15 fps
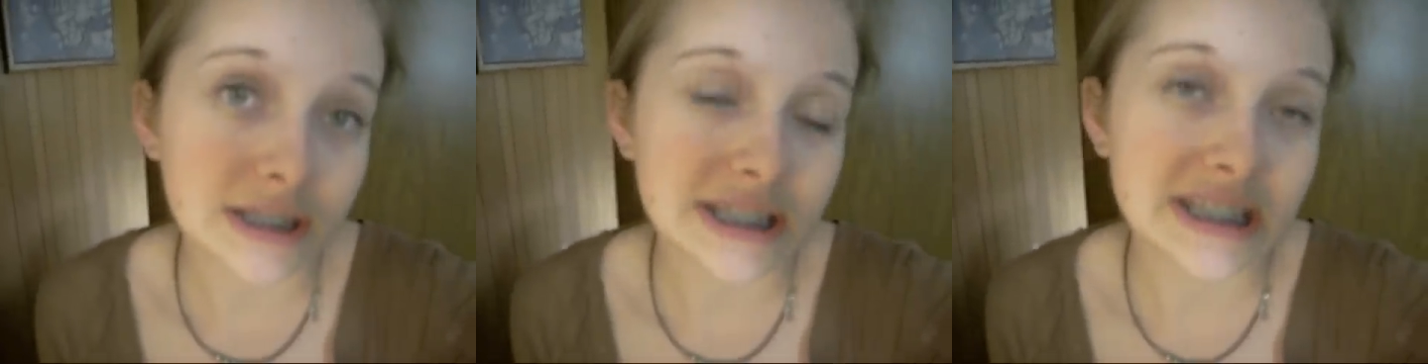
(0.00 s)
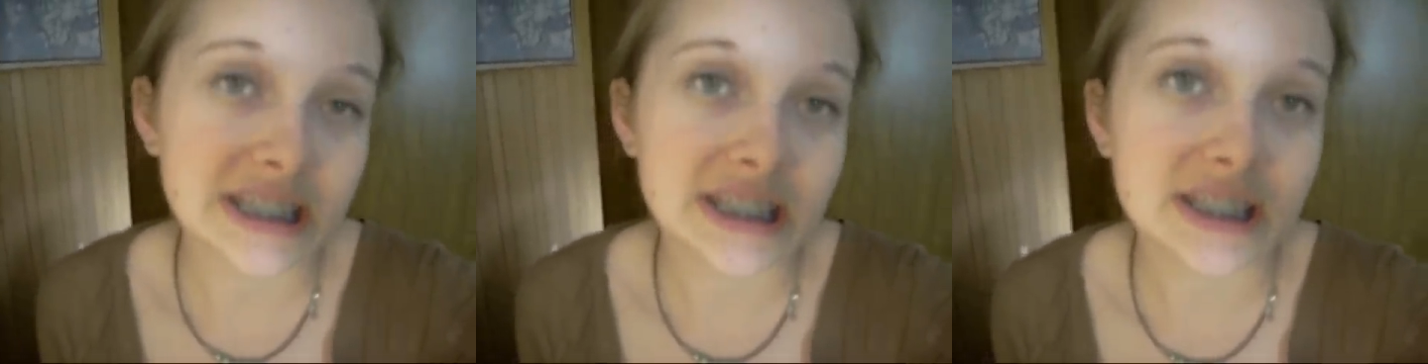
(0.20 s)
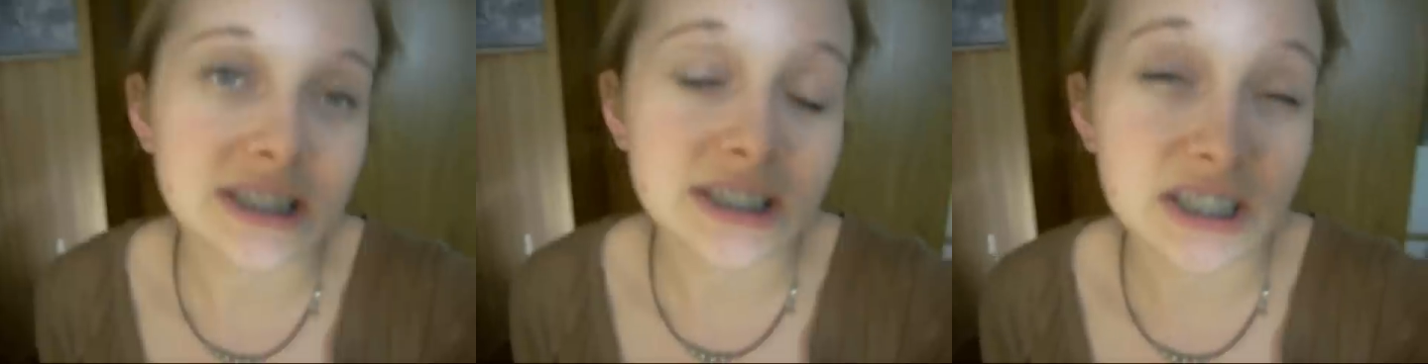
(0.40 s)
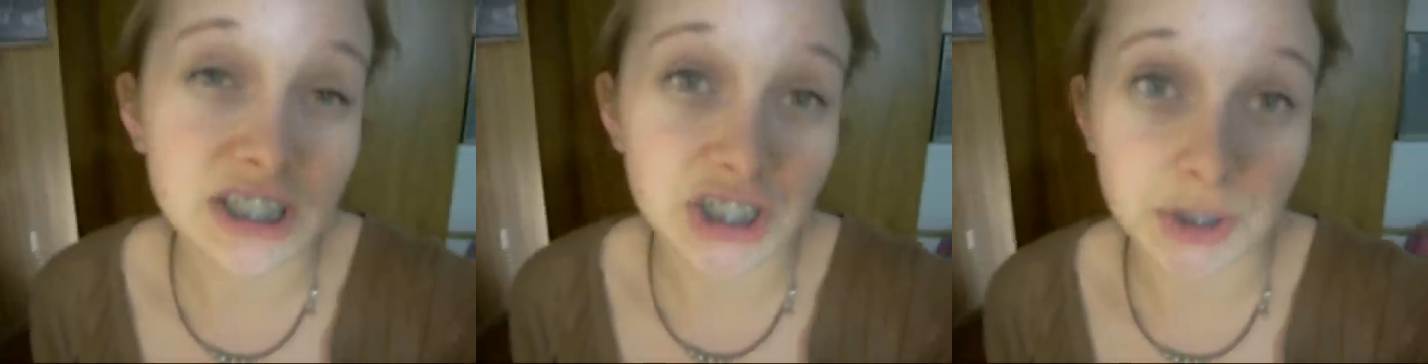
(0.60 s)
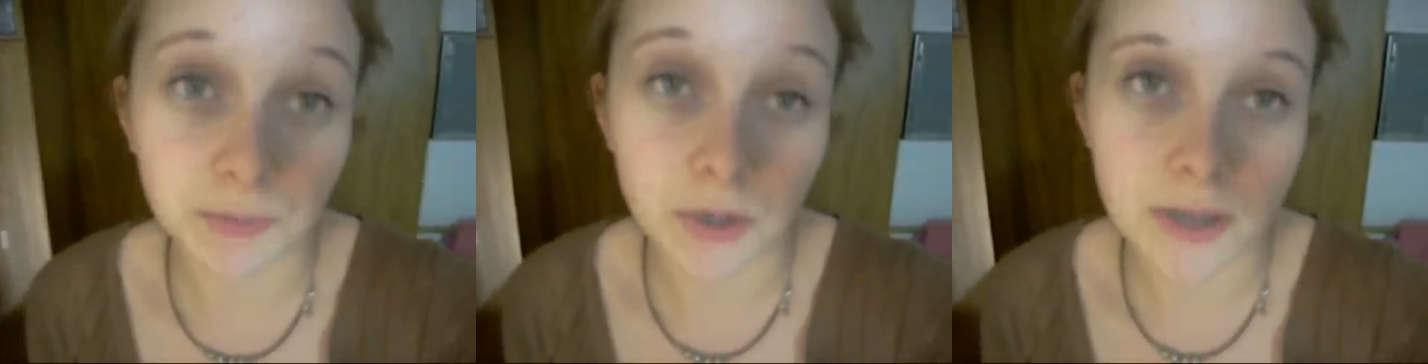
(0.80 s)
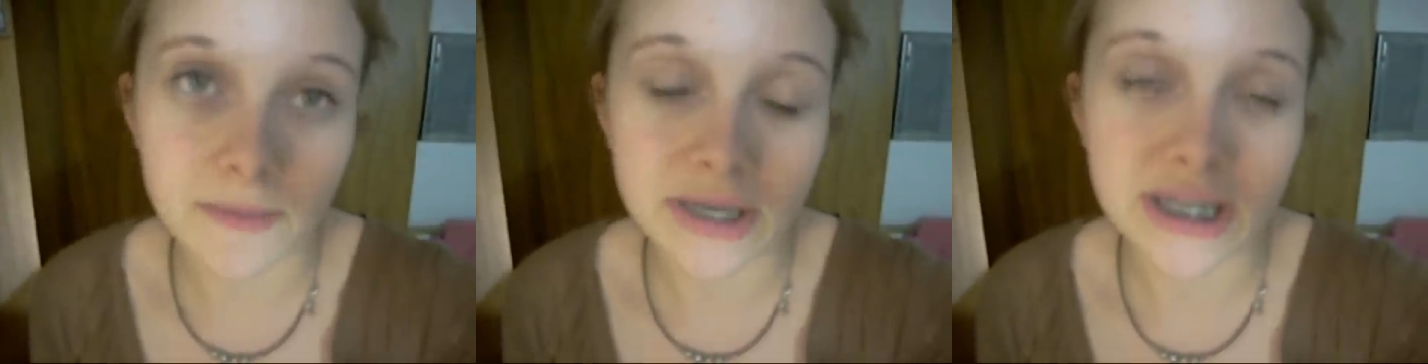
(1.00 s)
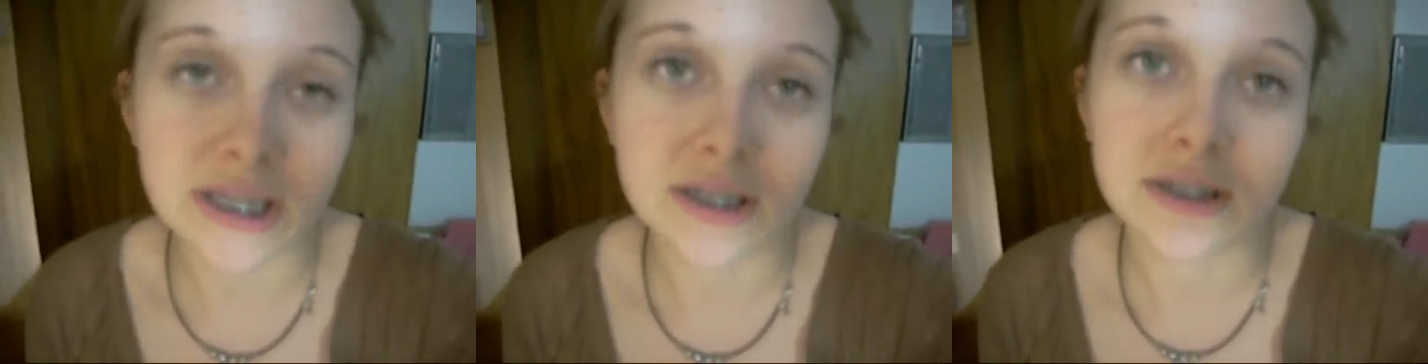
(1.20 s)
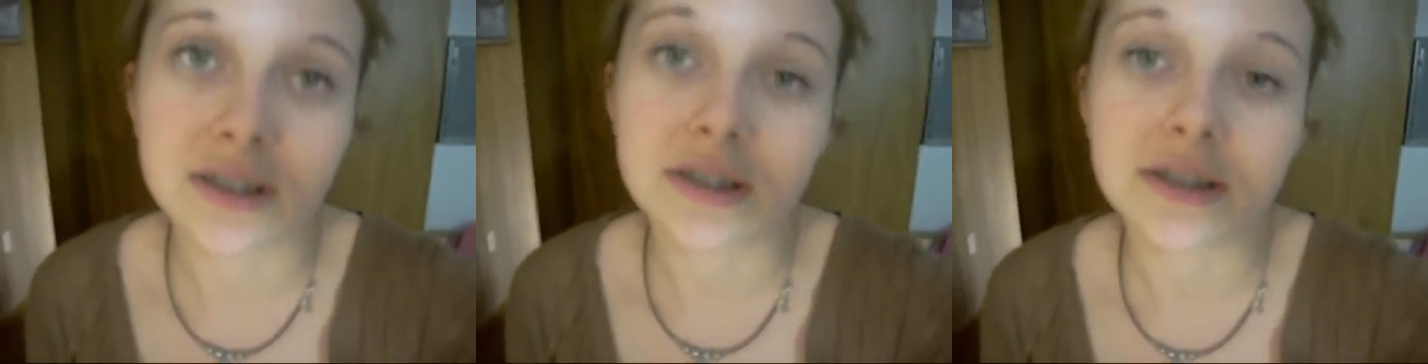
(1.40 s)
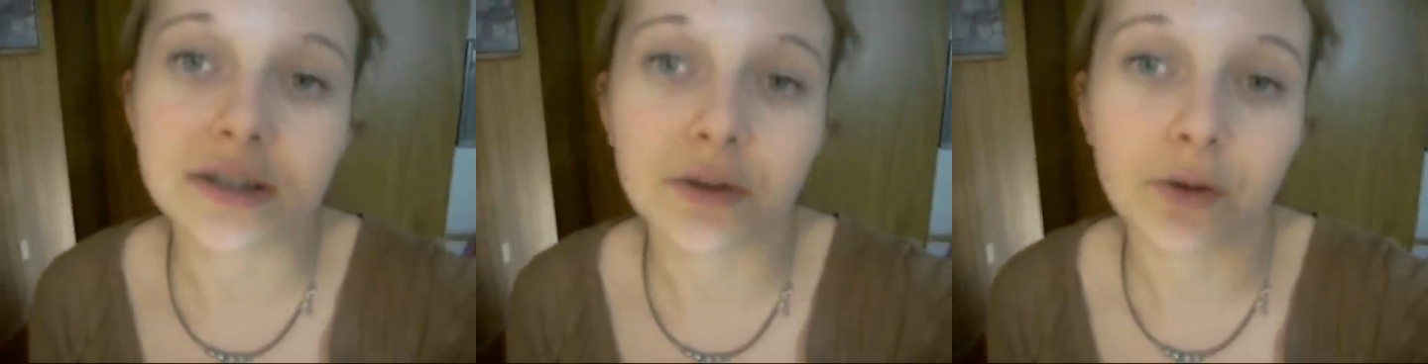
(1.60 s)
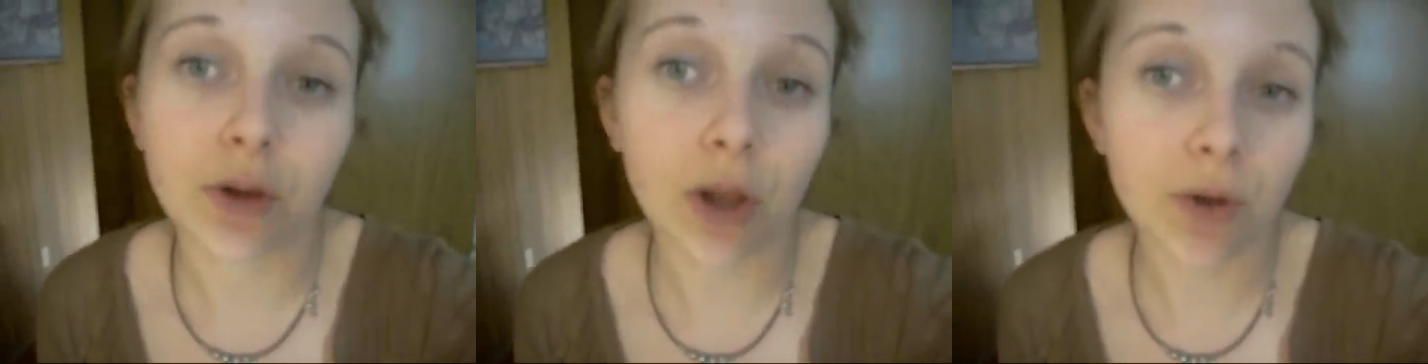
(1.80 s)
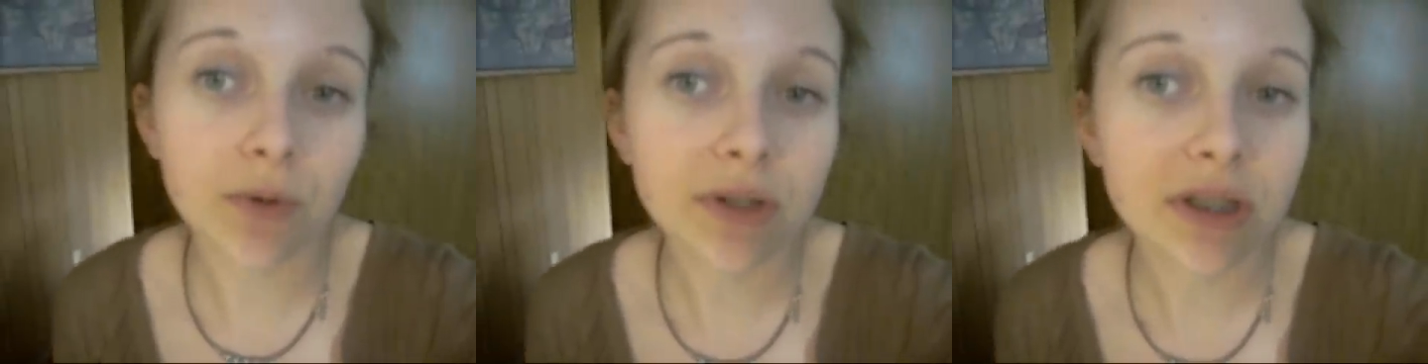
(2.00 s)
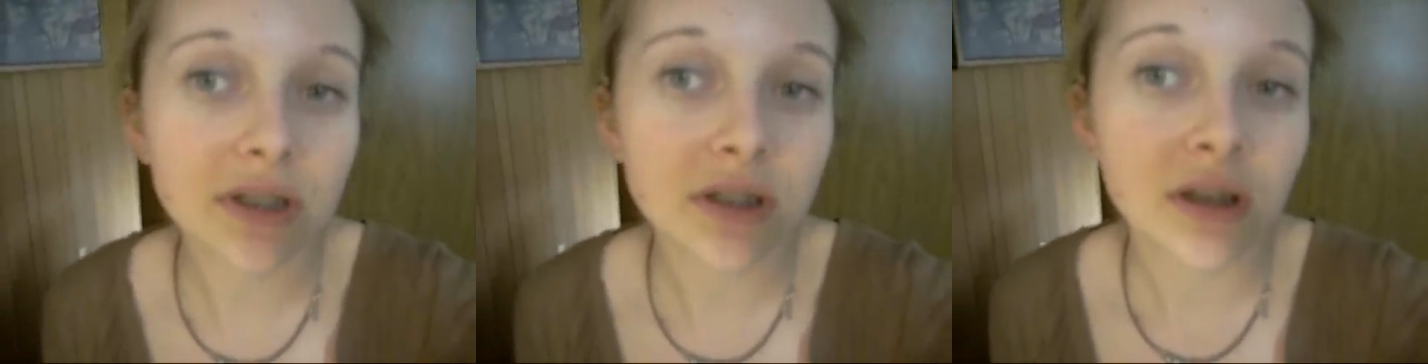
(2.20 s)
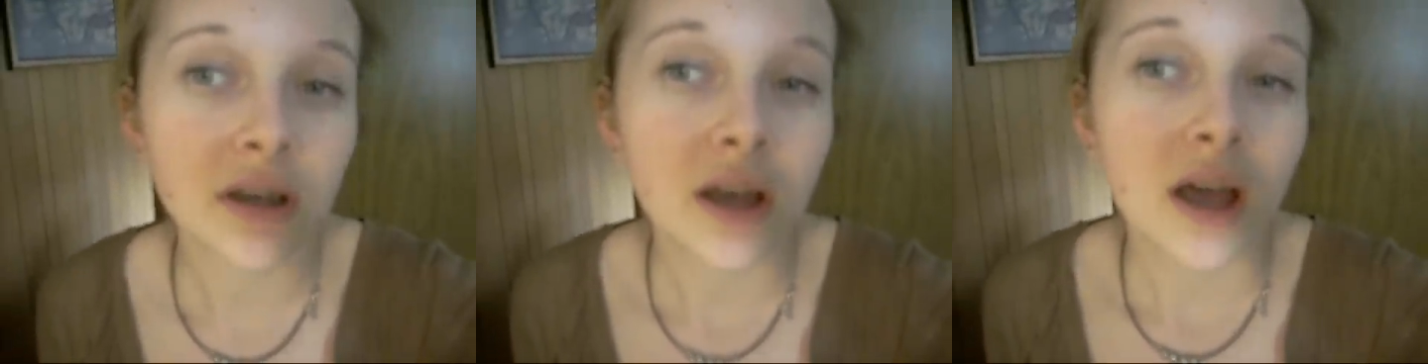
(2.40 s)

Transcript: since this dentist appointment is so close.